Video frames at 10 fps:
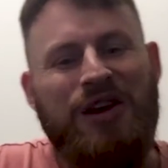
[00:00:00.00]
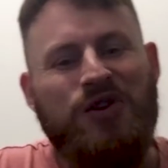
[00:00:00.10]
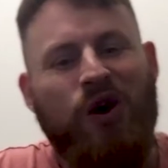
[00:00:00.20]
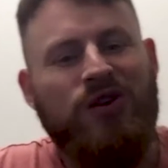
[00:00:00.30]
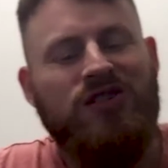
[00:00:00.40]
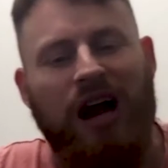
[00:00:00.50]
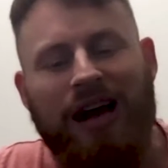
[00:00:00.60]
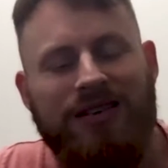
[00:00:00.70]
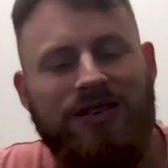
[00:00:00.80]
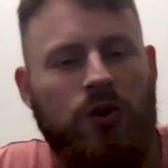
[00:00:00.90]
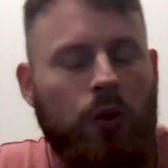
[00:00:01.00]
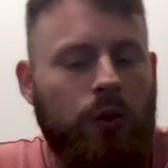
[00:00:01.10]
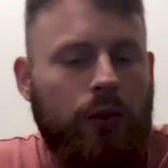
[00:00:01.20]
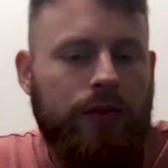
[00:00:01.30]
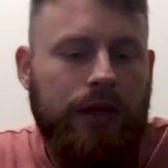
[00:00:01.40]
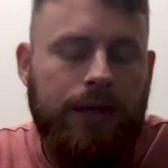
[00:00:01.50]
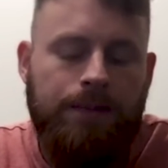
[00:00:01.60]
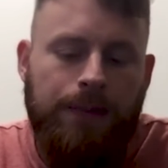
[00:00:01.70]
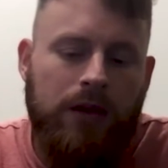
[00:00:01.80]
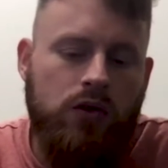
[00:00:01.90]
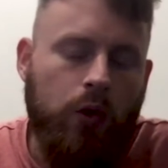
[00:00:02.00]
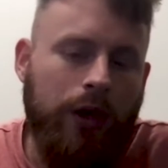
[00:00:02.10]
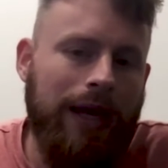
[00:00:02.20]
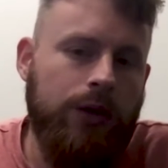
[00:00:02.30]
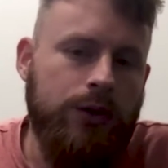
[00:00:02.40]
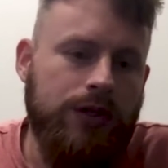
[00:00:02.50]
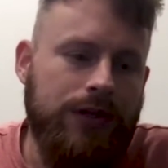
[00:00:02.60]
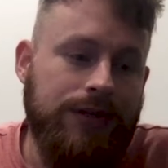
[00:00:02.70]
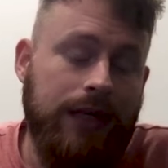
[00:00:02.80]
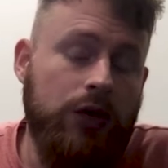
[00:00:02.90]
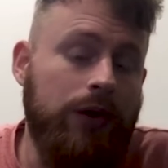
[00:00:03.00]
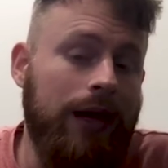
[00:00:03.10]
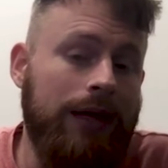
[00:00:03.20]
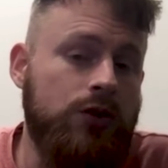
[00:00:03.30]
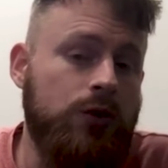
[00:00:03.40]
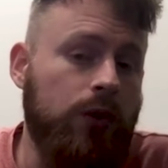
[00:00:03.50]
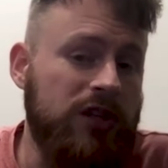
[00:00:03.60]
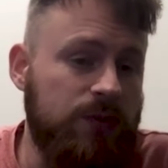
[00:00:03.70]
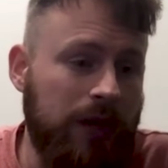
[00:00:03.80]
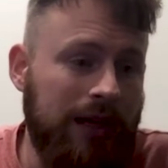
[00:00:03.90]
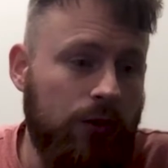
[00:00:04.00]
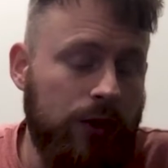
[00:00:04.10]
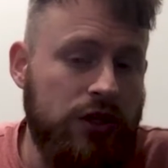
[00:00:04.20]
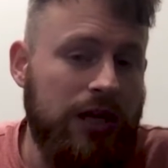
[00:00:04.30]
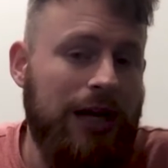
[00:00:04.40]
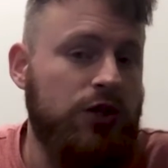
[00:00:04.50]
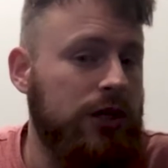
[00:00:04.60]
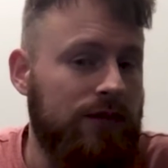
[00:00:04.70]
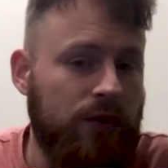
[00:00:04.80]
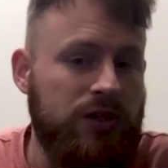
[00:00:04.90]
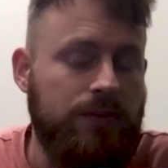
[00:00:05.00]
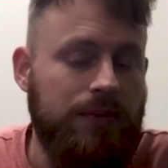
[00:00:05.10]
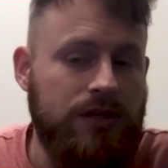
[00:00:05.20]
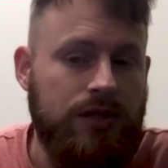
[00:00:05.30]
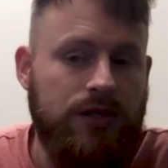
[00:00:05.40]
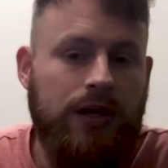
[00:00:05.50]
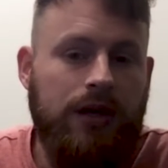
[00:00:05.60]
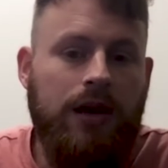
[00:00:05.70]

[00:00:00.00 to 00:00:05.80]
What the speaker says: yard signs or the door hangers is that you can't control the speed at which it actually converts to business,